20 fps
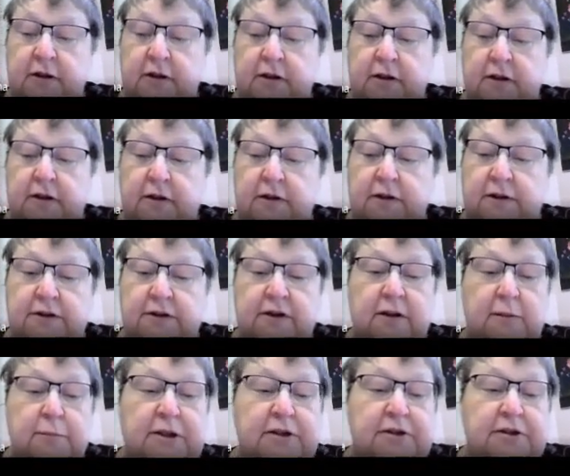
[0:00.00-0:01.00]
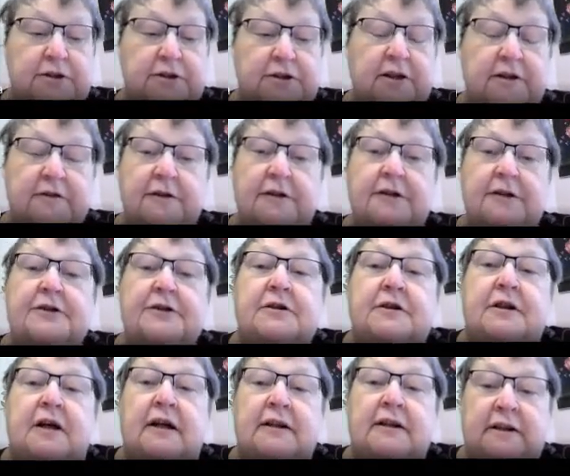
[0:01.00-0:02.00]
and there are many surveys.
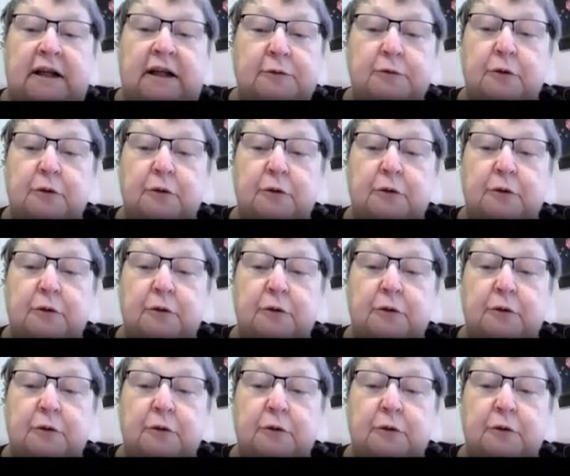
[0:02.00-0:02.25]
I